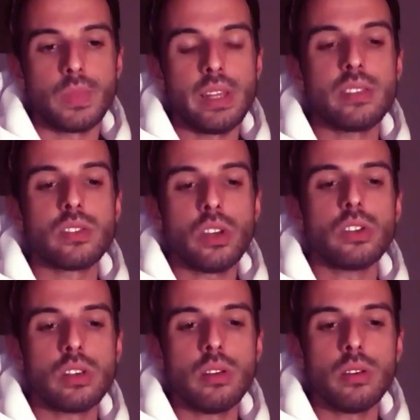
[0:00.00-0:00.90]
it's
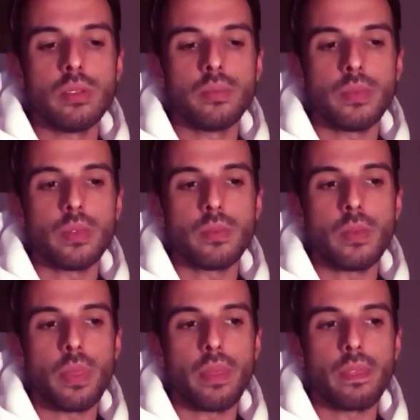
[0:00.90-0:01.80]
such a
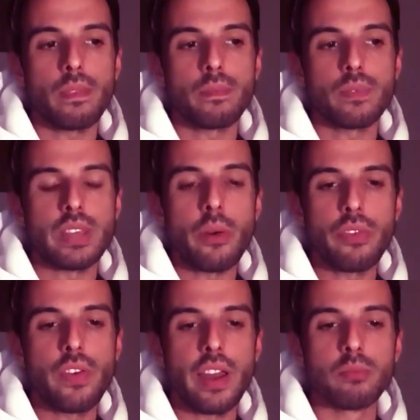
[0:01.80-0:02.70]

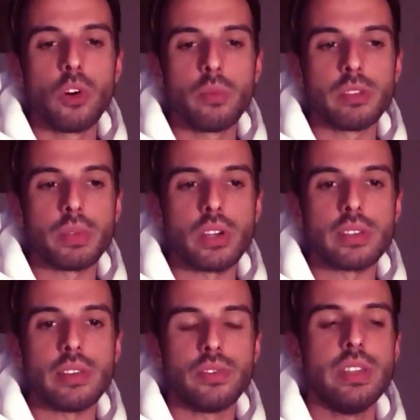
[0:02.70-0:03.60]
terrifying moment,
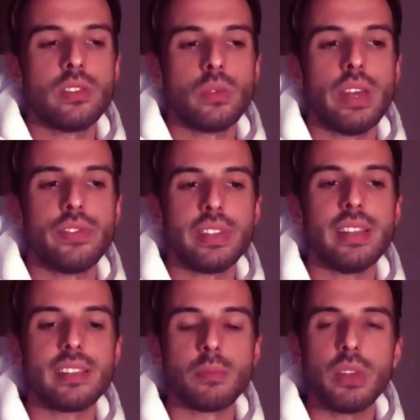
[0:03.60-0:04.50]
because if
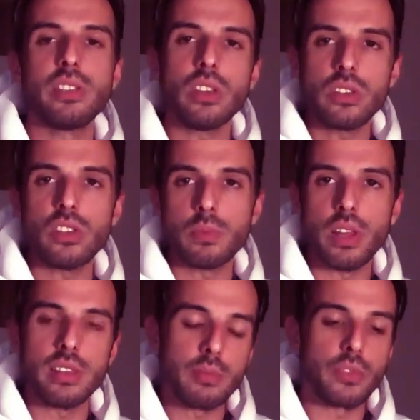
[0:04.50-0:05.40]
it's such a
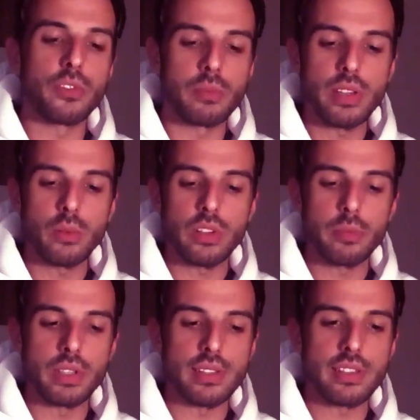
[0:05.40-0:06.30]
small thing, but for me it would
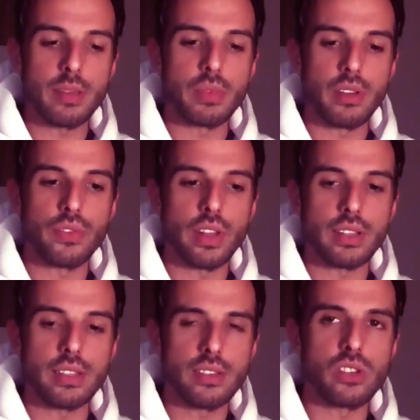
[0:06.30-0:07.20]
have been the same if,
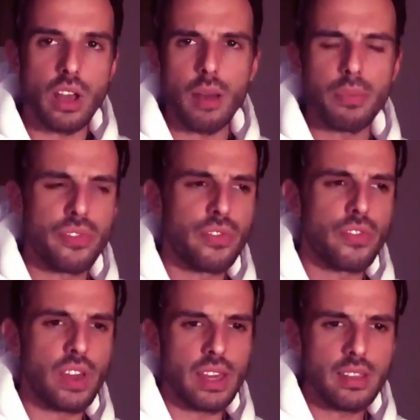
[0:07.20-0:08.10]
like, this job
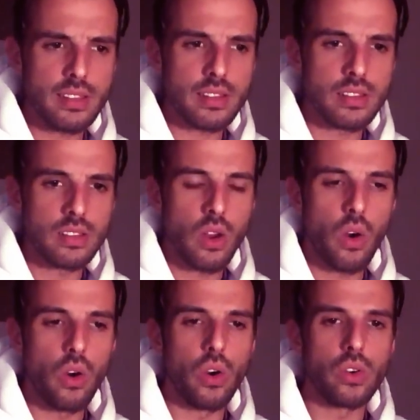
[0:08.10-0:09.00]
fails,
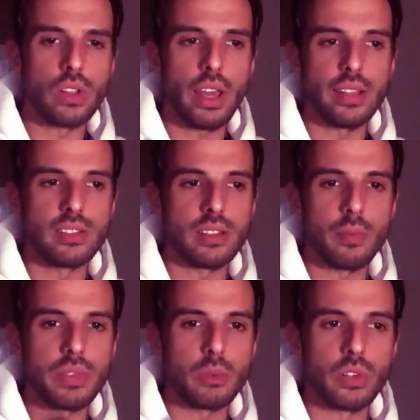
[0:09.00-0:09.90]
or
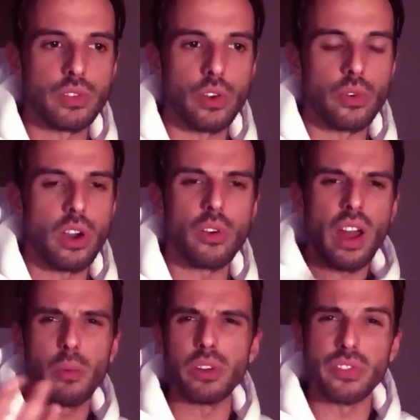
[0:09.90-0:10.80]
something would have gone wrong, or
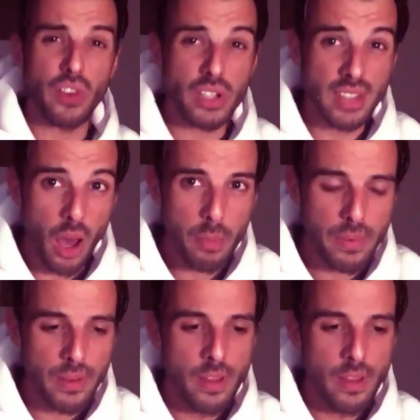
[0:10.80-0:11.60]
I would have fucked up.